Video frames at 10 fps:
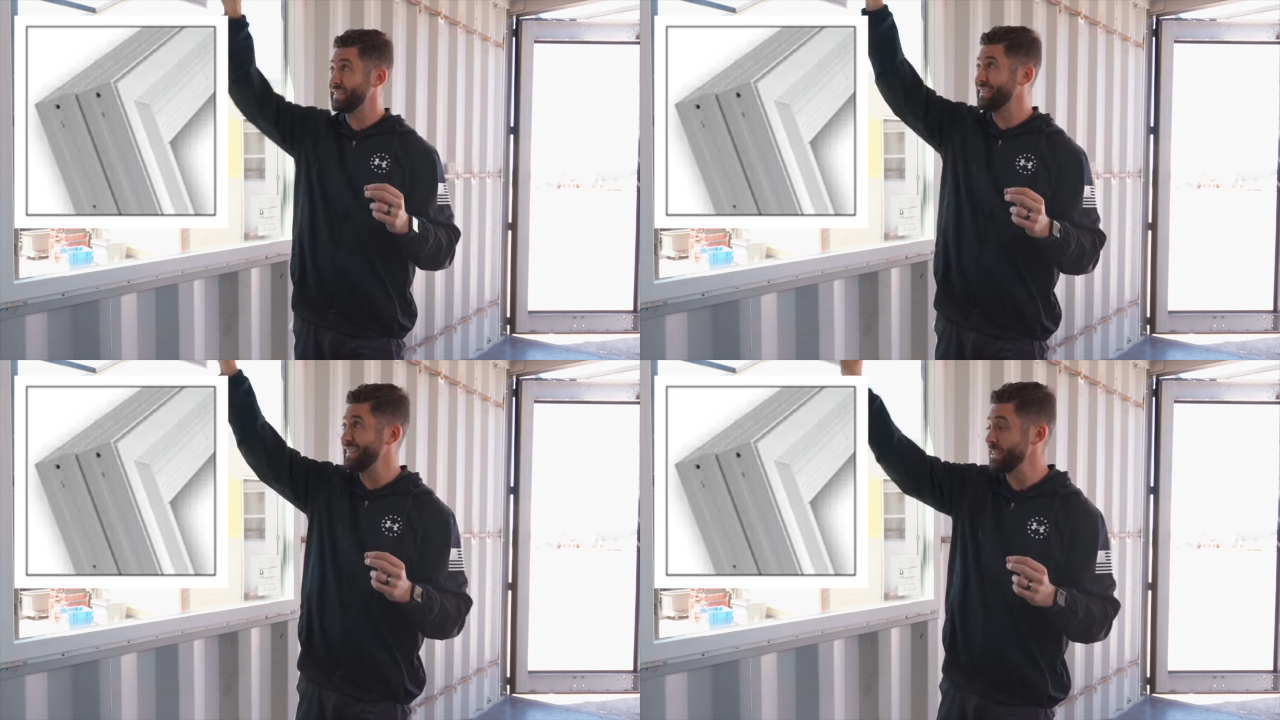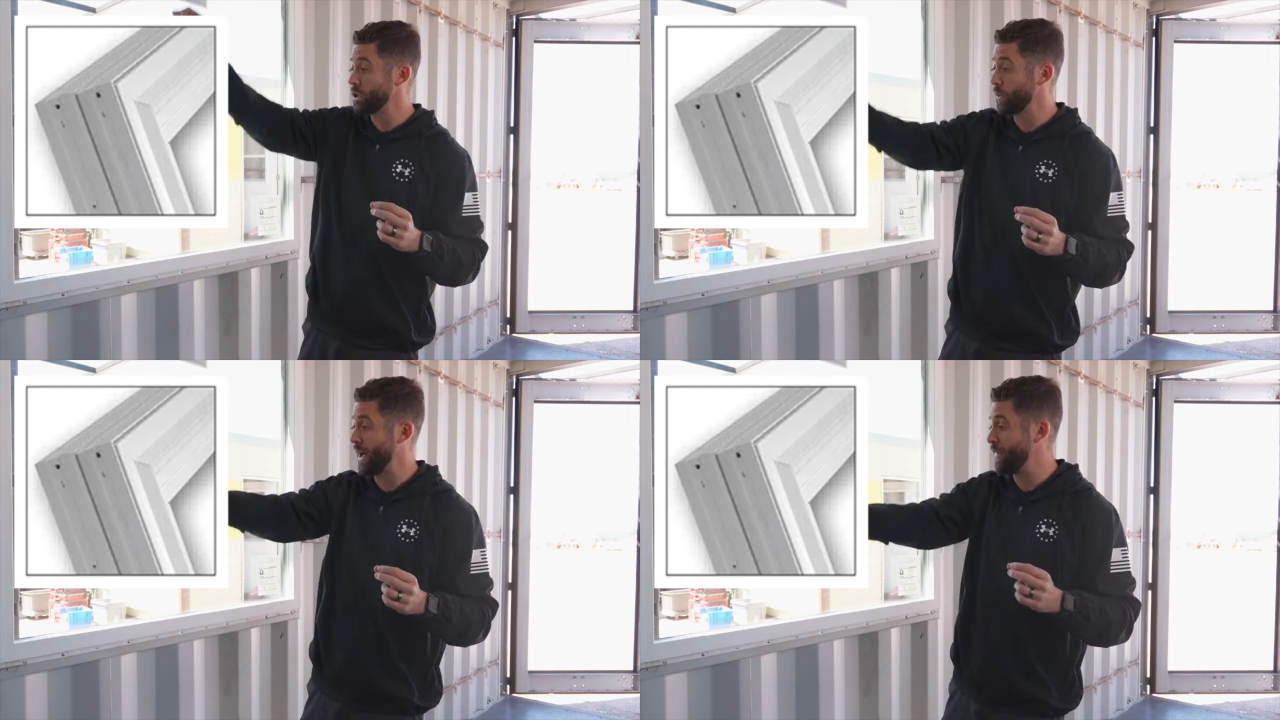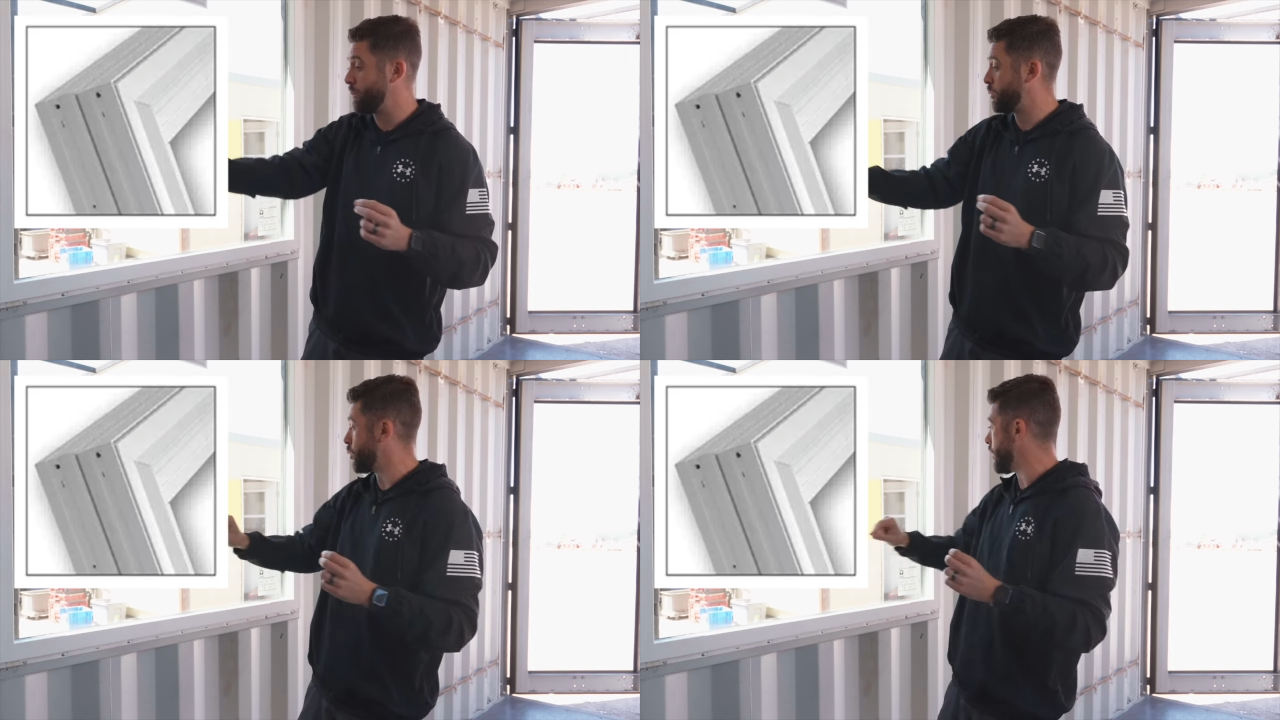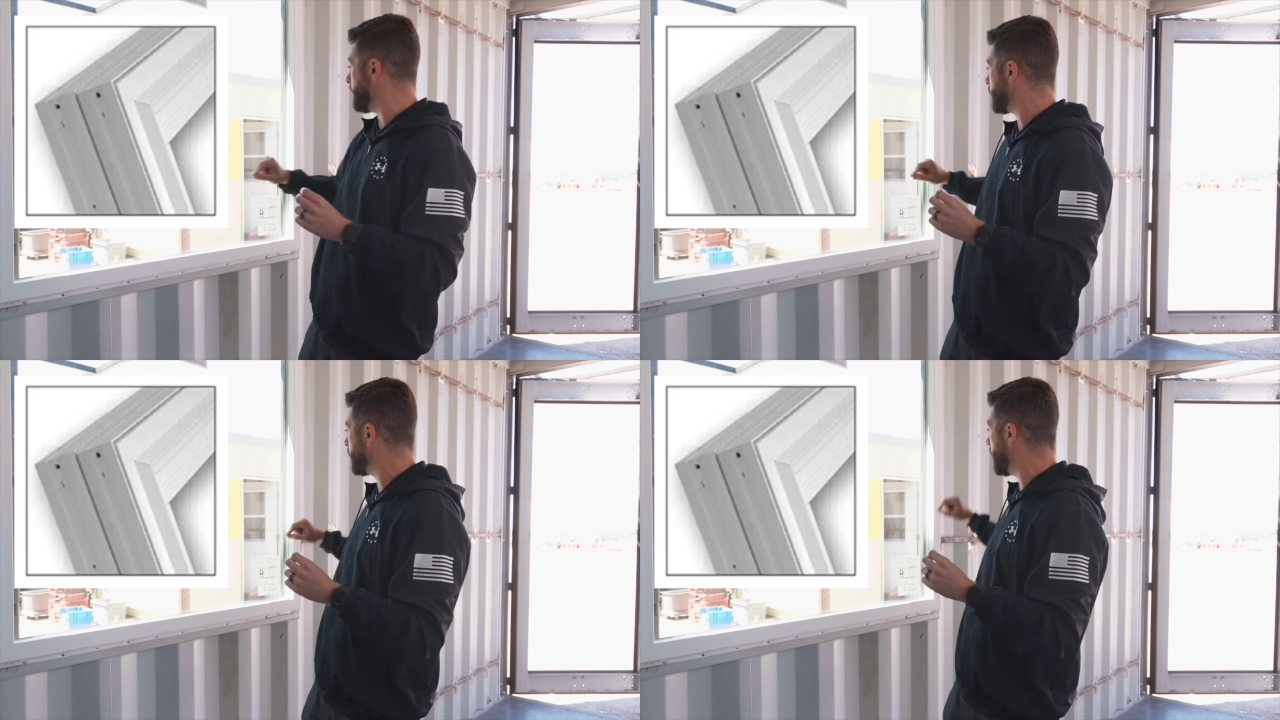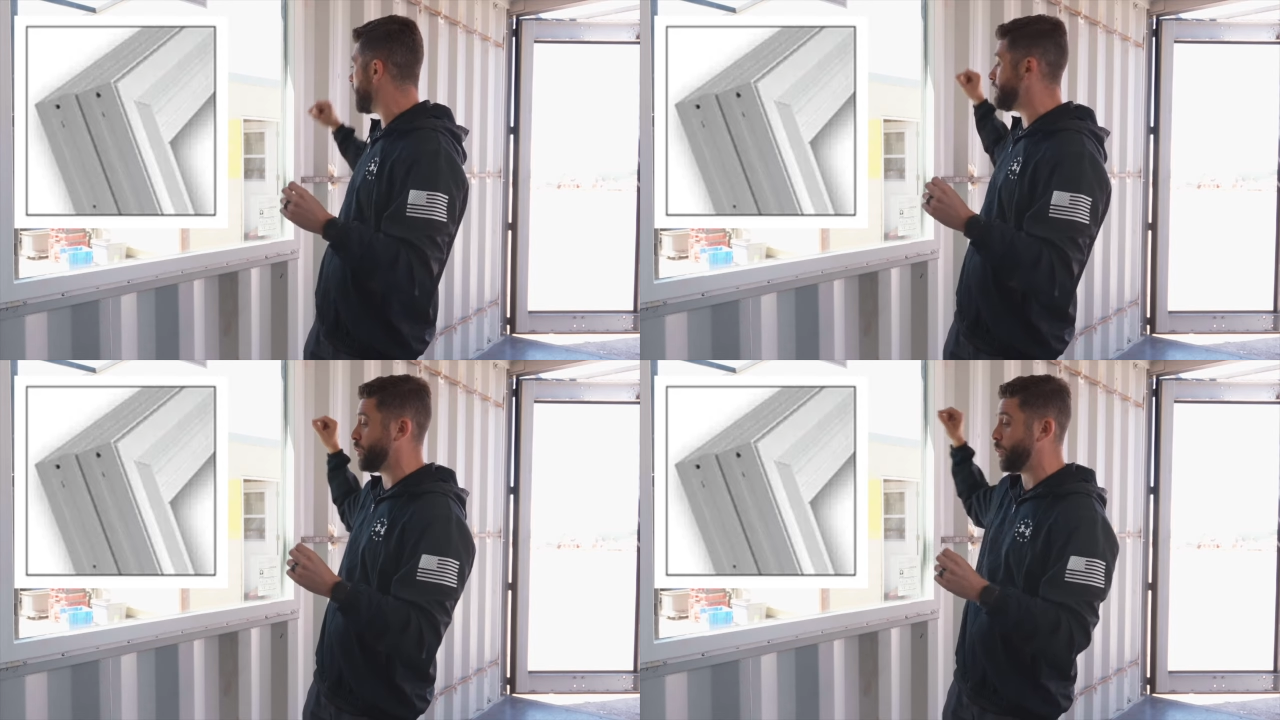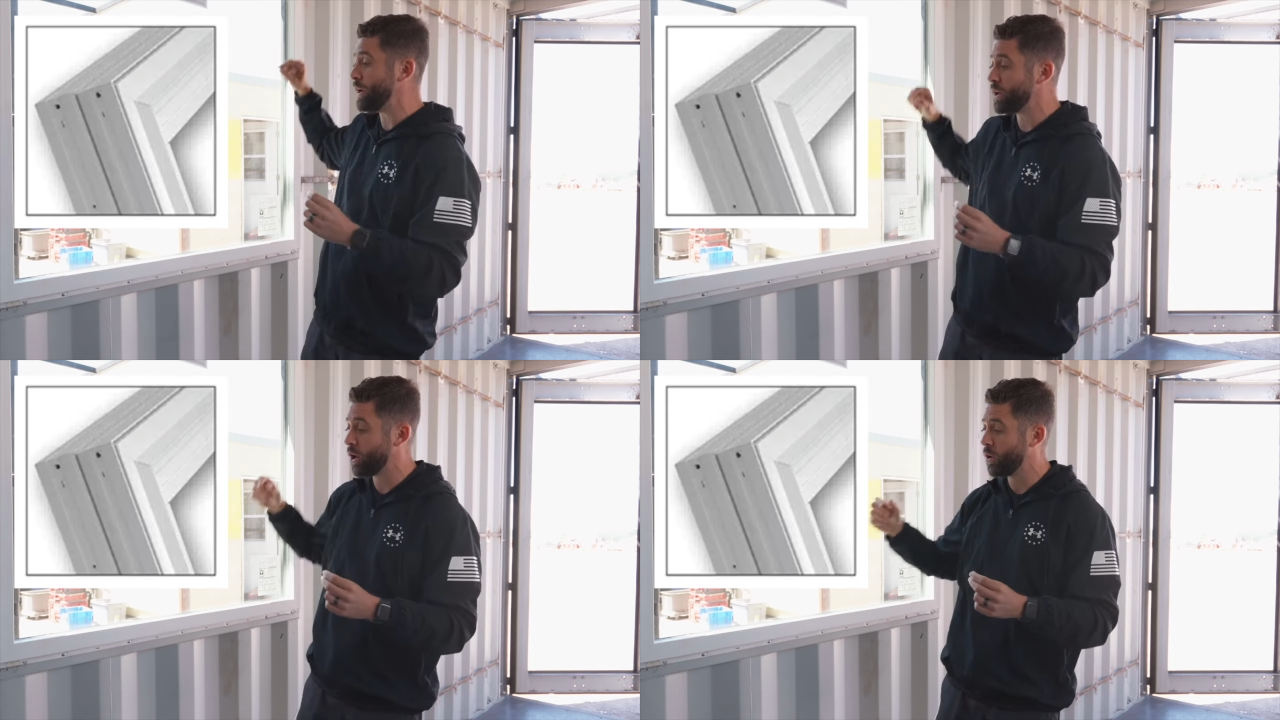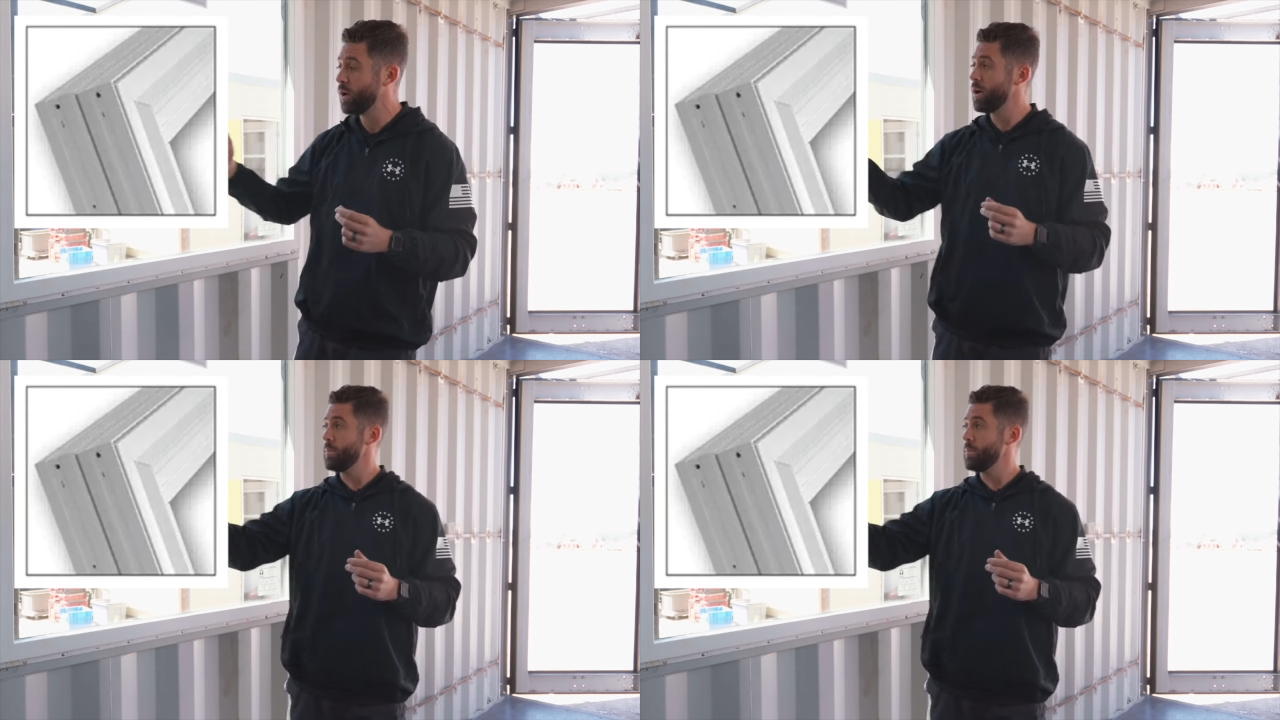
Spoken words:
seal around the perimeter of the window